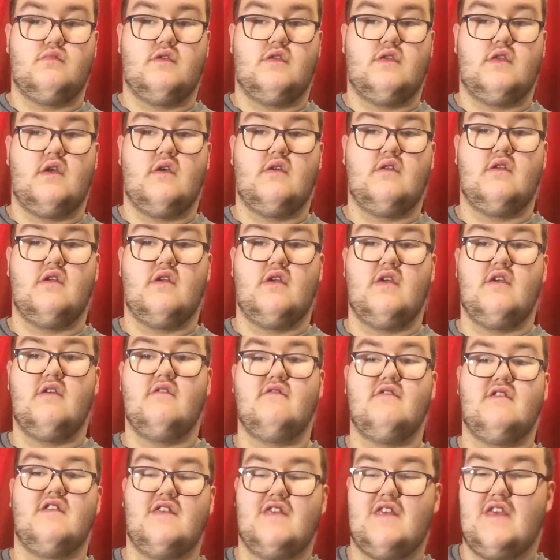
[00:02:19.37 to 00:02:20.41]

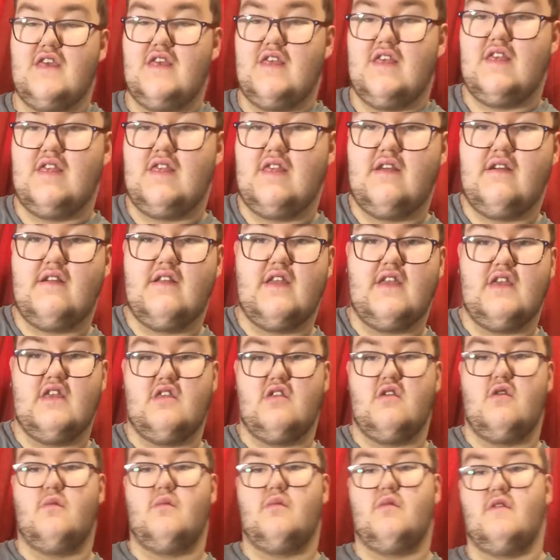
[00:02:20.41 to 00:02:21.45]
Hilda thinks that Zelda has
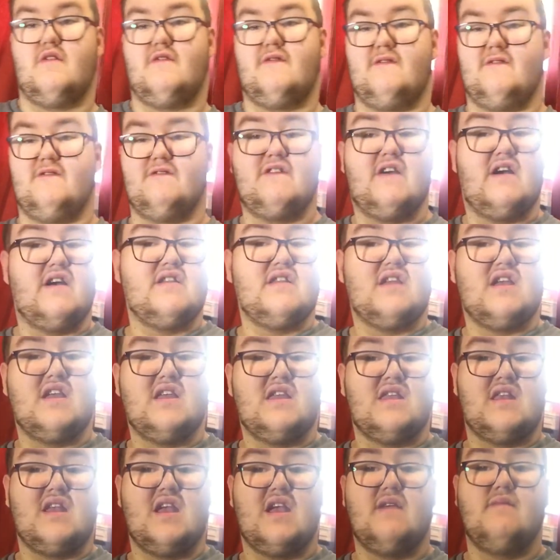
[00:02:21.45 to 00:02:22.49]
no person for
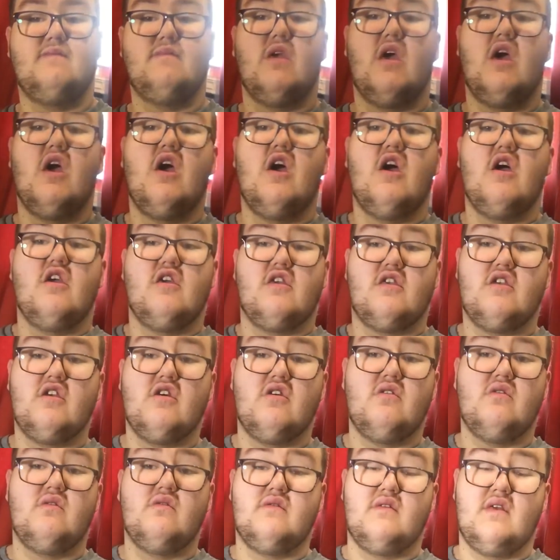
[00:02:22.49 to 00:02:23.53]
Valentine's Day,
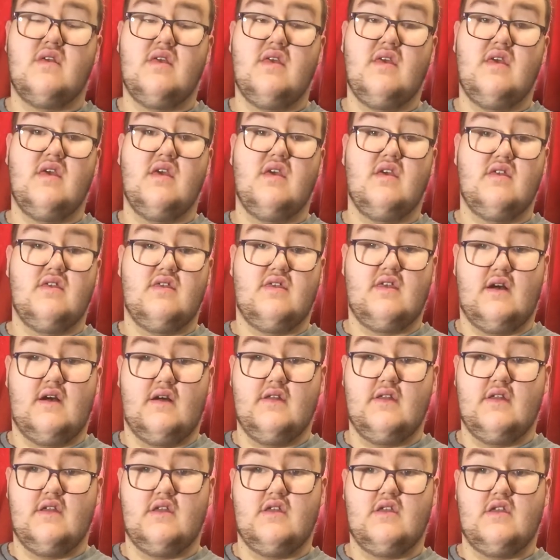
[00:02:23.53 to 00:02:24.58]
so
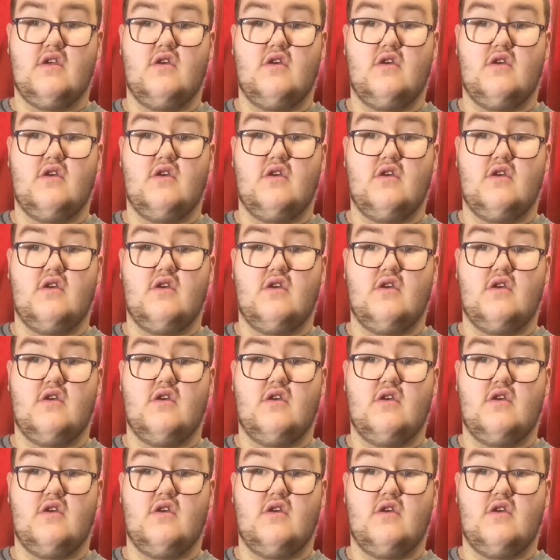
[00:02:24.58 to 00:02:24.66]
Zelda